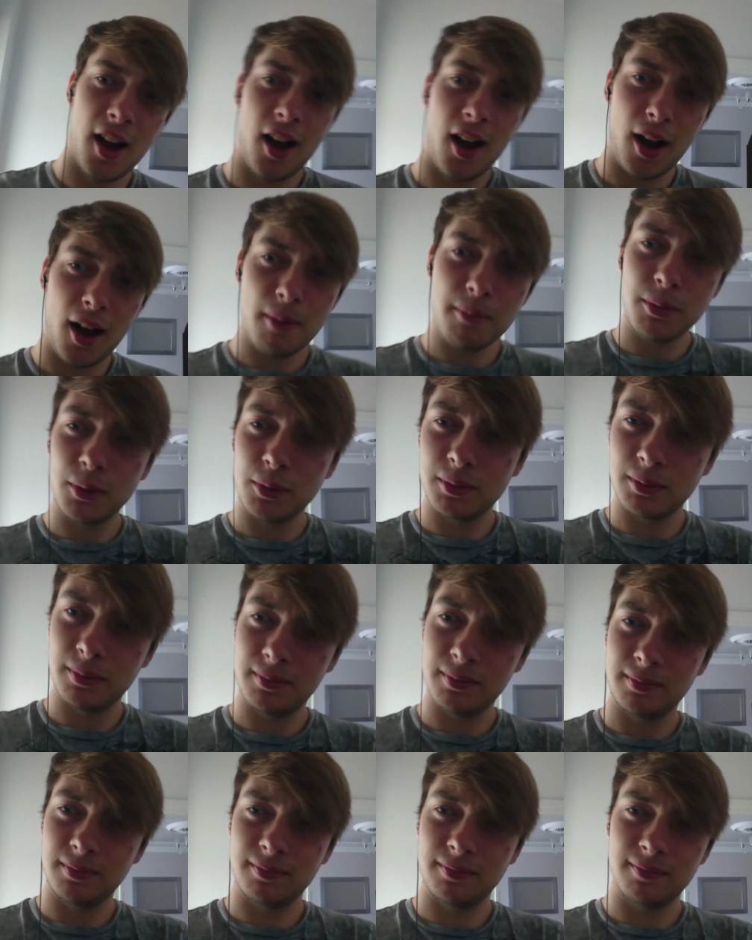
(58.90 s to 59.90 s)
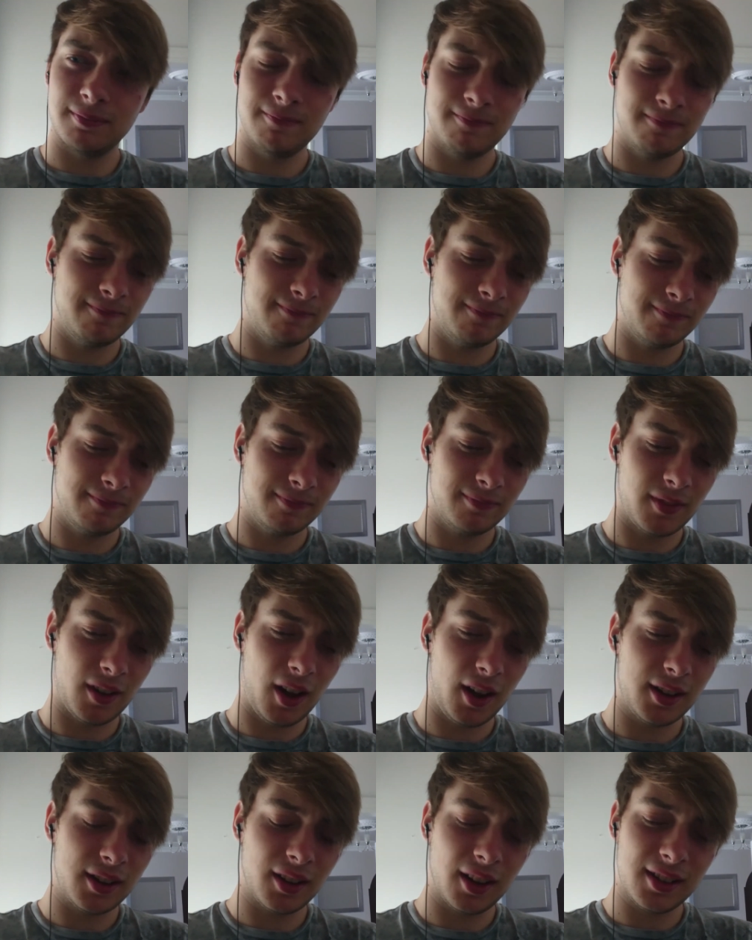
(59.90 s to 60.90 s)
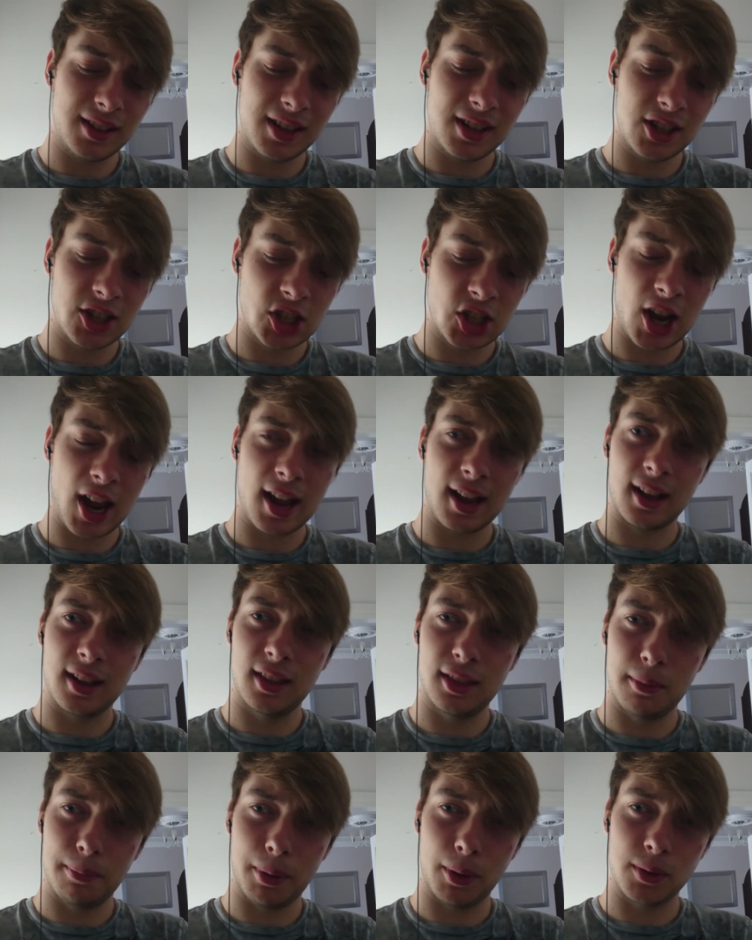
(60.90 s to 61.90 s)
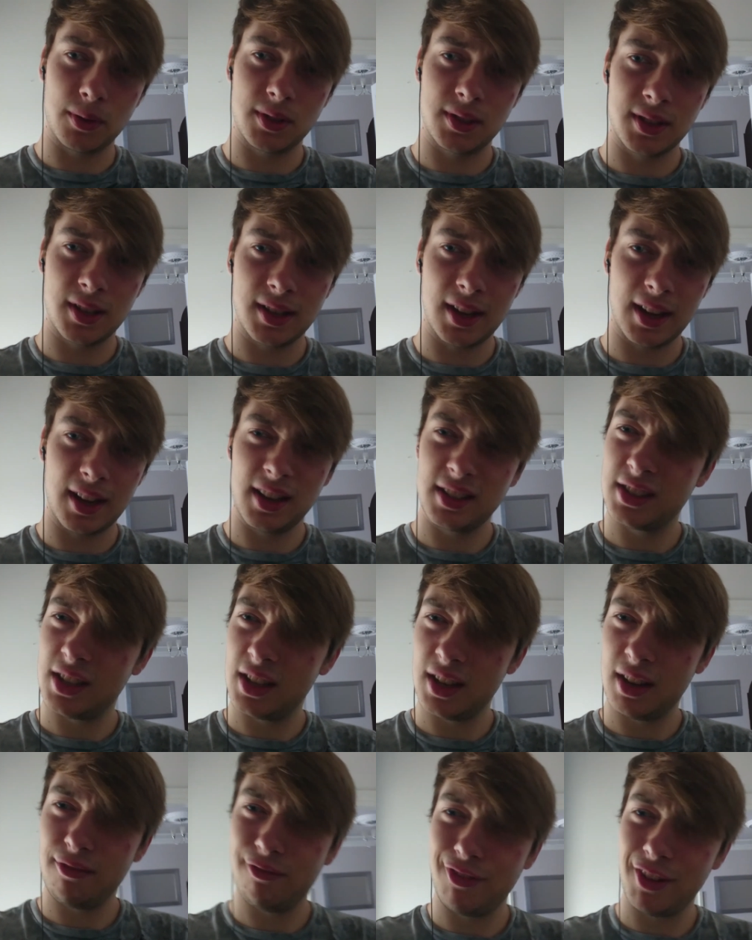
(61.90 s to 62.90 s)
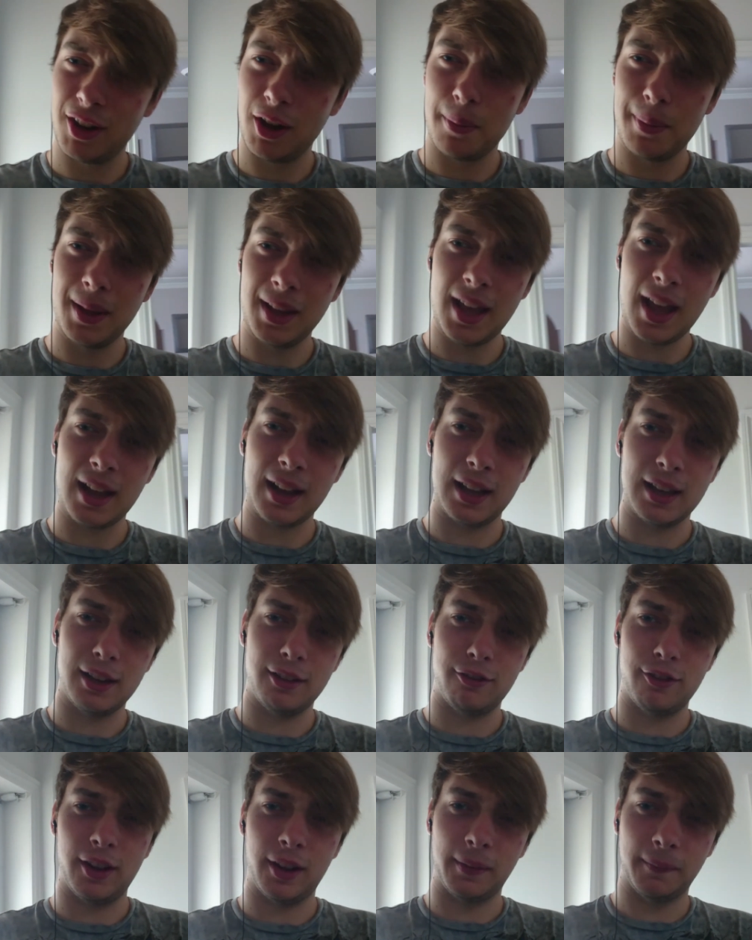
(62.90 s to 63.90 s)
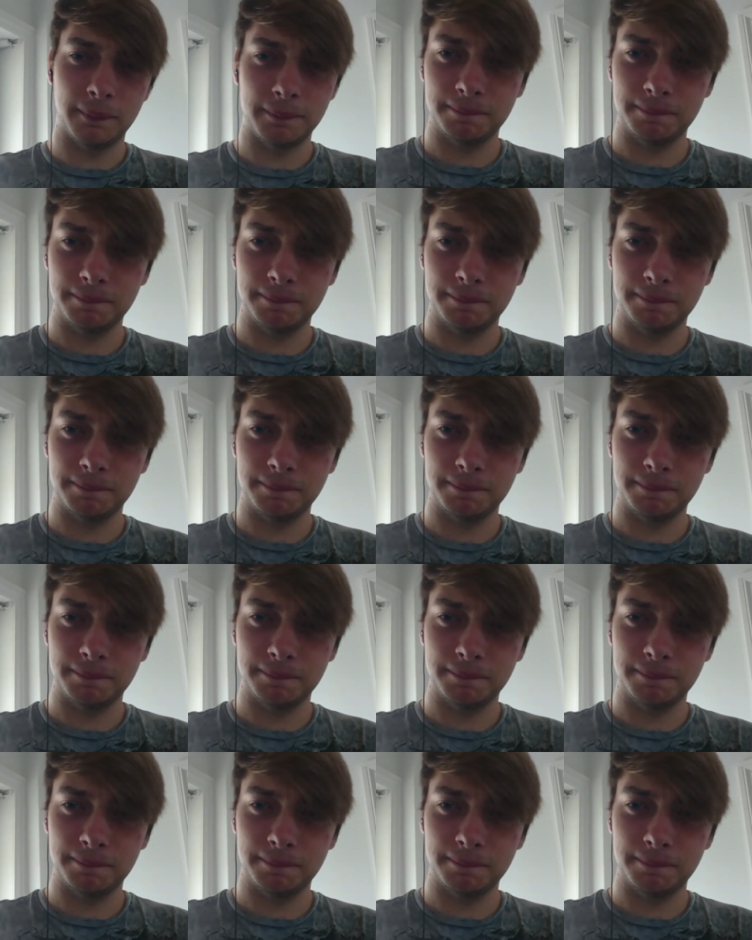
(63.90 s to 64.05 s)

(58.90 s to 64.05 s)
I'm not I, I didn't check the post today because I didn't think I'd be getting anything.